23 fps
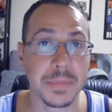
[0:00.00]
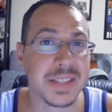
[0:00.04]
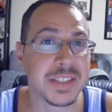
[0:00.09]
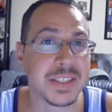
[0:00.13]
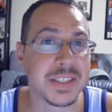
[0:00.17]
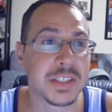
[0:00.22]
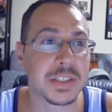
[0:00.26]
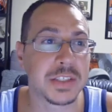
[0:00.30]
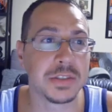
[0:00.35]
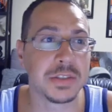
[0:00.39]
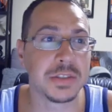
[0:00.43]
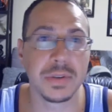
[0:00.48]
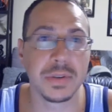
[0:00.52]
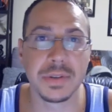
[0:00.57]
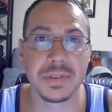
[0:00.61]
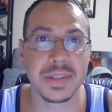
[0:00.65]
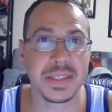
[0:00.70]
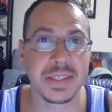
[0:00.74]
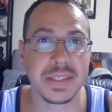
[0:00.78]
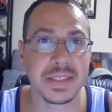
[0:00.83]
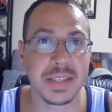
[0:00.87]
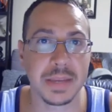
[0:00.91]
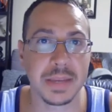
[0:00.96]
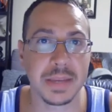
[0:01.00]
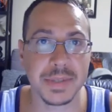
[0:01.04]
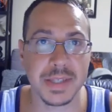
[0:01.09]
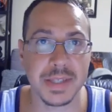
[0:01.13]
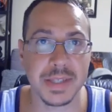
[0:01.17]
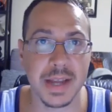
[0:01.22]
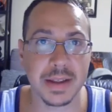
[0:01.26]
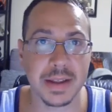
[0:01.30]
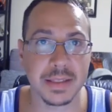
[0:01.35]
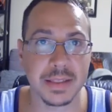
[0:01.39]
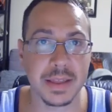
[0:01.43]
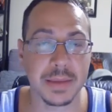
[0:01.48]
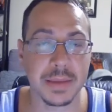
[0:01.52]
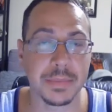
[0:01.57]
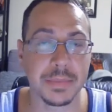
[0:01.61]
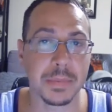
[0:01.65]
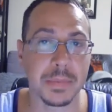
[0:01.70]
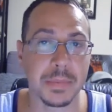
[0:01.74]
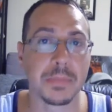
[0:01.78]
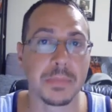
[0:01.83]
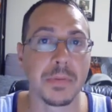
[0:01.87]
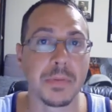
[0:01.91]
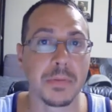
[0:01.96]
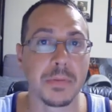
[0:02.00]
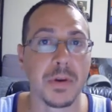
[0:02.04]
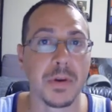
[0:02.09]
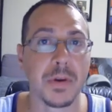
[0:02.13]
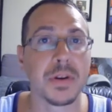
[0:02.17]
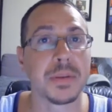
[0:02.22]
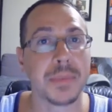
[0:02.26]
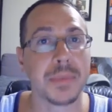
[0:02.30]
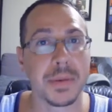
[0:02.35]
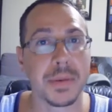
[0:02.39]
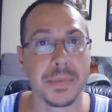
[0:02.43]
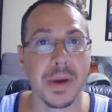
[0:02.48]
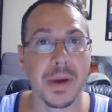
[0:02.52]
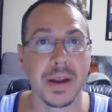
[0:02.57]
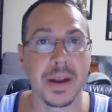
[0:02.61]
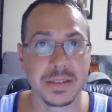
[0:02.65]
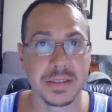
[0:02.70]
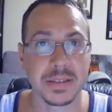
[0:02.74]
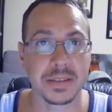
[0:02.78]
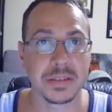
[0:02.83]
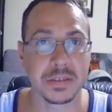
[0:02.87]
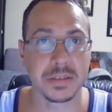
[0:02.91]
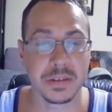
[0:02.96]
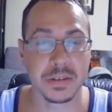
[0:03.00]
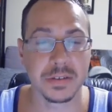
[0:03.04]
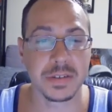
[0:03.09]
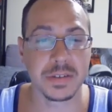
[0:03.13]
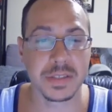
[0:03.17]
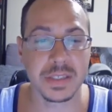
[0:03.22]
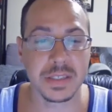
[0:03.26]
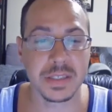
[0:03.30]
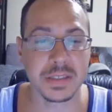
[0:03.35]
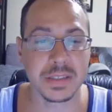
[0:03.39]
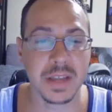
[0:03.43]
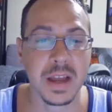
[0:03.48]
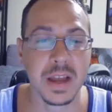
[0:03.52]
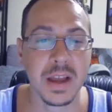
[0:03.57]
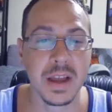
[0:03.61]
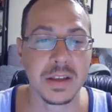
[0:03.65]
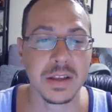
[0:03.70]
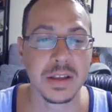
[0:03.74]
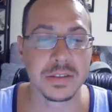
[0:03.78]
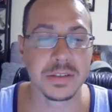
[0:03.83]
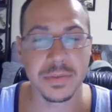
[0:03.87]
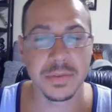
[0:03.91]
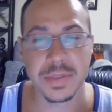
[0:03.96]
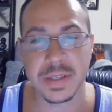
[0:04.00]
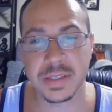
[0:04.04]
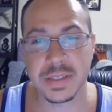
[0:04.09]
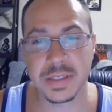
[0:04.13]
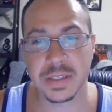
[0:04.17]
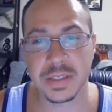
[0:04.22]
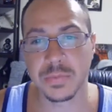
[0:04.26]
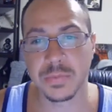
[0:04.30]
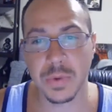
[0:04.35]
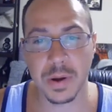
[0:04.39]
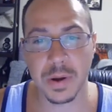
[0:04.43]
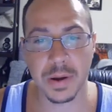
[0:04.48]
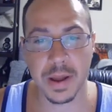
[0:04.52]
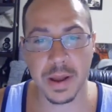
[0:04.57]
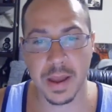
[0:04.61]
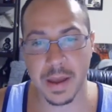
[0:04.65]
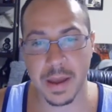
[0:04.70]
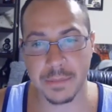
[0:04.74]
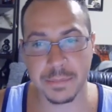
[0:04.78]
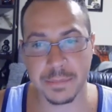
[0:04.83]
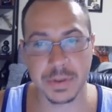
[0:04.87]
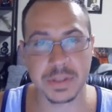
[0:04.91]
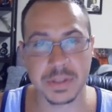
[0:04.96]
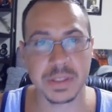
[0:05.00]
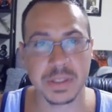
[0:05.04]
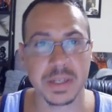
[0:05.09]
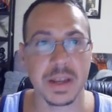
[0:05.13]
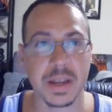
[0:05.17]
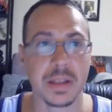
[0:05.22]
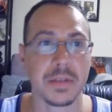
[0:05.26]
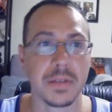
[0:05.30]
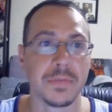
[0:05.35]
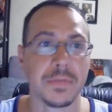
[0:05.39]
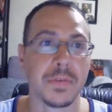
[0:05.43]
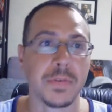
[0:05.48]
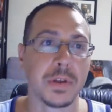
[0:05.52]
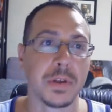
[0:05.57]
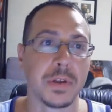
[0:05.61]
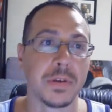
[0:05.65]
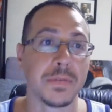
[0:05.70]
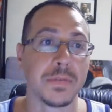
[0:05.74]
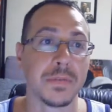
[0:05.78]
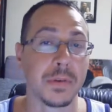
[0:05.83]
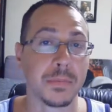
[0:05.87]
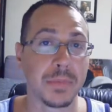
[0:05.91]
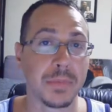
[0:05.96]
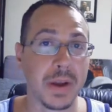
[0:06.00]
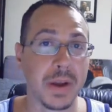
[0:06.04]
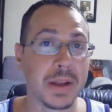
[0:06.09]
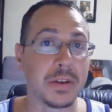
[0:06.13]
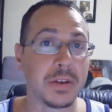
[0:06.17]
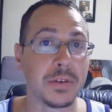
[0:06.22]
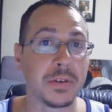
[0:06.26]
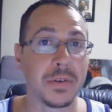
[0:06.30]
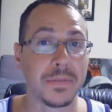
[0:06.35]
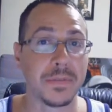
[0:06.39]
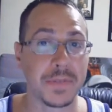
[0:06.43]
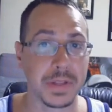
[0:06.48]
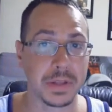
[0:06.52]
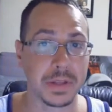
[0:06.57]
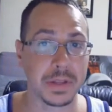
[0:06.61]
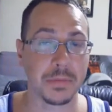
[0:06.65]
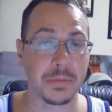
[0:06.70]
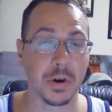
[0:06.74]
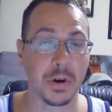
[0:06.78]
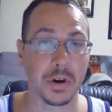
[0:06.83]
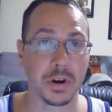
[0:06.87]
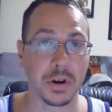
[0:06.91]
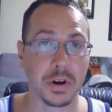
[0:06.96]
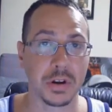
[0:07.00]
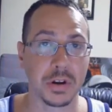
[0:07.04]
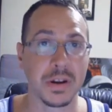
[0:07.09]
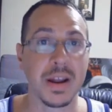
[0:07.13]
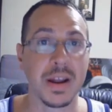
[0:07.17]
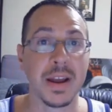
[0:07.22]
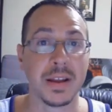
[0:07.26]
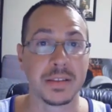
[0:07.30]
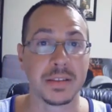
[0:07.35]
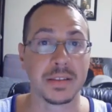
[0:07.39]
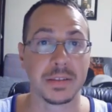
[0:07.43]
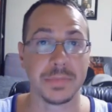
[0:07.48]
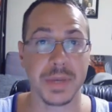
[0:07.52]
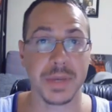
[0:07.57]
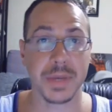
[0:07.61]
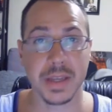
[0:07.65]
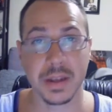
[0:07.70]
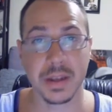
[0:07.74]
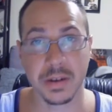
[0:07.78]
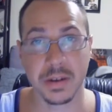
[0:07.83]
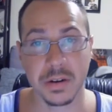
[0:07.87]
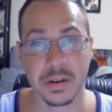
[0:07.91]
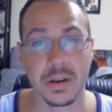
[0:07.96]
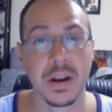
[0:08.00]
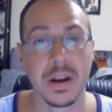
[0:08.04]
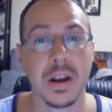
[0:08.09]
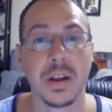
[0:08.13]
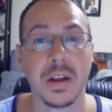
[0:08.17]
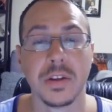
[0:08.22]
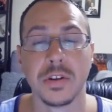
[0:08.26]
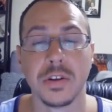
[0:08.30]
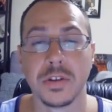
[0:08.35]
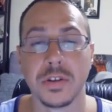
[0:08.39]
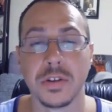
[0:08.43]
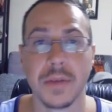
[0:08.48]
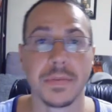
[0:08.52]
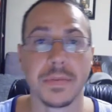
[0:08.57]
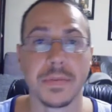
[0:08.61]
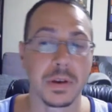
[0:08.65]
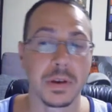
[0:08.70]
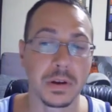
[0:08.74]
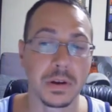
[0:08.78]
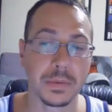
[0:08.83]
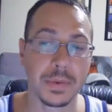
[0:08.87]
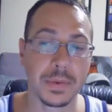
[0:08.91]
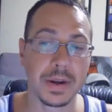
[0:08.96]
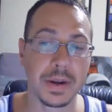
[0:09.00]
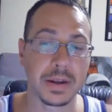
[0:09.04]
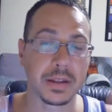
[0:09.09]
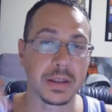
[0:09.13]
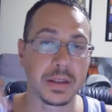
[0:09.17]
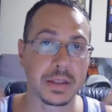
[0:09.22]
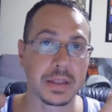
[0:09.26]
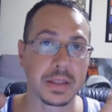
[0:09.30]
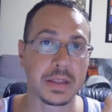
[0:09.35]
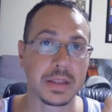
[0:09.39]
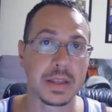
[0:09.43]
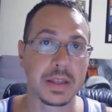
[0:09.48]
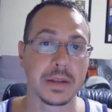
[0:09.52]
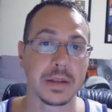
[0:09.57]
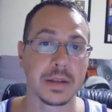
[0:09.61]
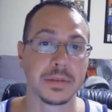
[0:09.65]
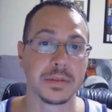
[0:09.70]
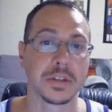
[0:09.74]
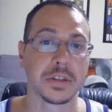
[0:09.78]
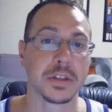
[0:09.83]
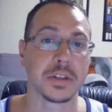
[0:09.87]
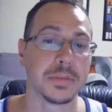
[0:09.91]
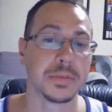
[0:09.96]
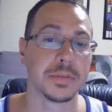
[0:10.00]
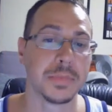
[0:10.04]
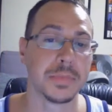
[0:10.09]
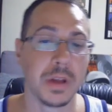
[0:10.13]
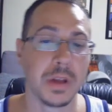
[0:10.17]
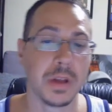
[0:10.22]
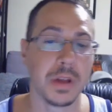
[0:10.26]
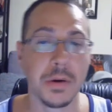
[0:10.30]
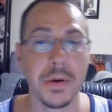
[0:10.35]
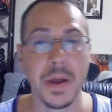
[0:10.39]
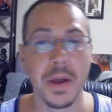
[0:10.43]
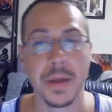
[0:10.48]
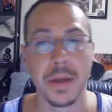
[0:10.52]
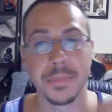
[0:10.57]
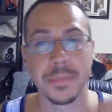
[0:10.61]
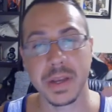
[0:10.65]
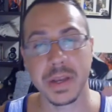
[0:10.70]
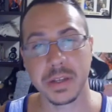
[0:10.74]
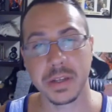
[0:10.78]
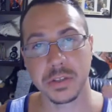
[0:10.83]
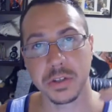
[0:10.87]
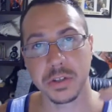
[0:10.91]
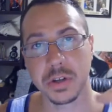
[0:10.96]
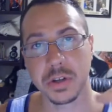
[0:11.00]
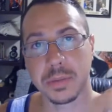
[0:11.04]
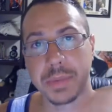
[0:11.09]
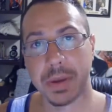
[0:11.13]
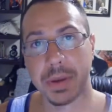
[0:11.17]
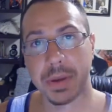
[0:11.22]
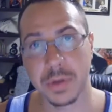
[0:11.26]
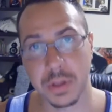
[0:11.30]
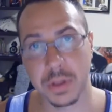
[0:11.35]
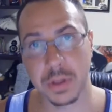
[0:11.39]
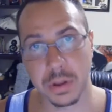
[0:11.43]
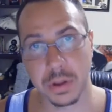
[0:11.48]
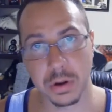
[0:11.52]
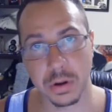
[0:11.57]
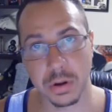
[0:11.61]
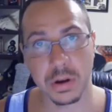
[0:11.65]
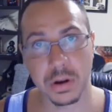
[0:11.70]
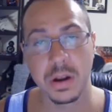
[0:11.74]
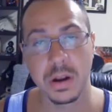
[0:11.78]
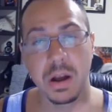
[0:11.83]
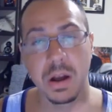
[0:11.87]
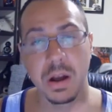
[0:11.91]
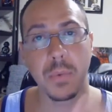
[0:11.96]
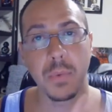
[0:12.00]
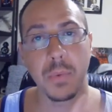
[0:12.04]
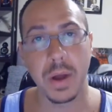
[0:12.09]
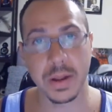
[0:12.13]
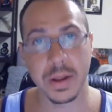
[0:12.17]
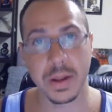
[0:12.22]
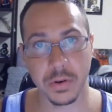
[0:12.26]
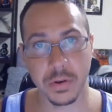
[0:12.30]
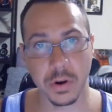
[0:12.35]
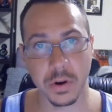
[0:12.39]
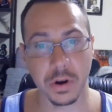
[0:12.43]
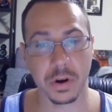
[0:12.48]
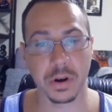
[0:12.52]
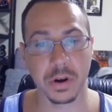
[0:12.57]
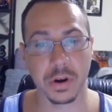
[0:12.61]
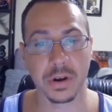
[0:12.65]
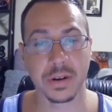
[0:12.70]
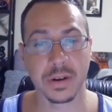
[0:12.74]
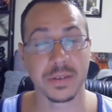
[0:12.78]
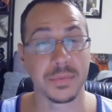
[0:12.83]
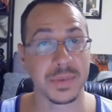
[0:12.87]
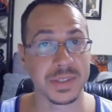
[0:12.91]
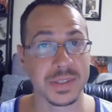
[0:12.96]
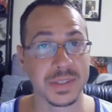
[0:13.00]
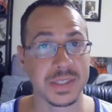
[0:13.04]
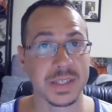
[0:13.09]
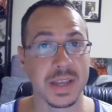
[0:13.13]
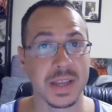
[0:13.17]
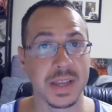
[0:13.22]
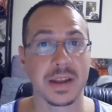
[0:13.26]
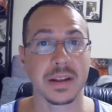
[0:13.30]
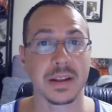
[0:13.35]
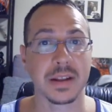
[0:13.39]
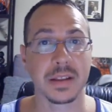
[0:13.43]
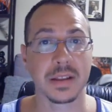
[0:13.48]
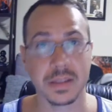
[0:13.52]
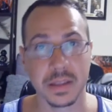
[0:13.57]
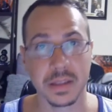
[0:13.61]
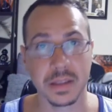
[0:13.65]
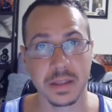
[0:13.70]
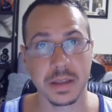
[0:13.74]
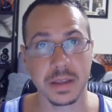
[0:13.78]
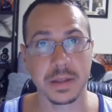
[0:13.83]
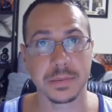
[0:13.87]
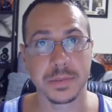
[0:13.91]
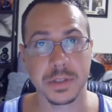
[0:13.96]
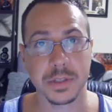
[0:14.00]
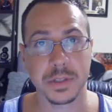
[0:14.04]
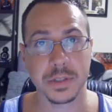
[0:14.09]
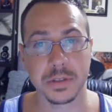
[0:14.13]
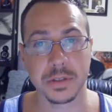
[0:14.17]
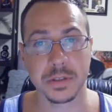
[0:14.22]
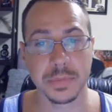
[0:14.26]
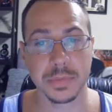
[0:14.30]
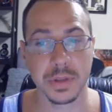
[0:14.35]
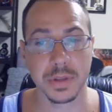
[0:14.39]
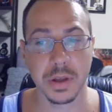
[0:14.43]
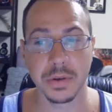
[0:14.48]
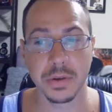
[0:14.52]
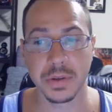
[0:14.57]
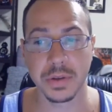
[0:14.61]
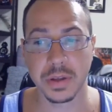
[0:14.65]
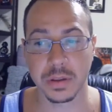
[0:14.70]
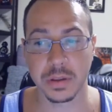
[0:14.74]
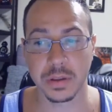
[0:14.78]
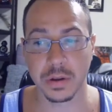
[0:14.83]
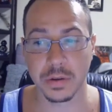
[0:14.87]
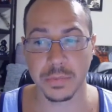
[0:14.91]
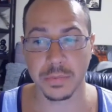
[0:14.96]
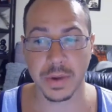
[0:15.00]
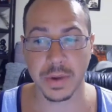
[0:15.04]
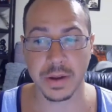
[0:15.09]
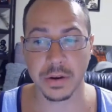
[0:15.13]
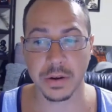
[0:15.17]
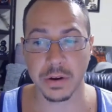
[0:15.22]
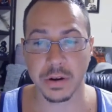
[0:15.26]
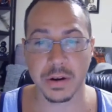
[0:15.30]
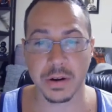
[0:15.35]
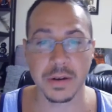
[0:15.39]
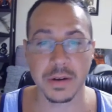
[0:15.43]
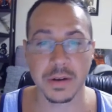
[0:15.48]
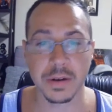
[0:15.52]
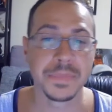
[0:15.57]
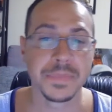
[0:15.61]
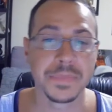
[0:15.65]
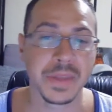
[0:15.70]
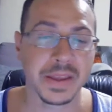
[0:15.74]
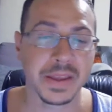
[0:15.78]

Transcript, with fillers: but it's still doing the same exact thing, people promoting my products and services. So this is what I have put together for you. If you're a brand new affiliate marketer to beginner, you're definitely gonna to want to click the link in the description below because you're gonna be able to learn why you earn. Once again, click the link in the description below. You can learn why you earn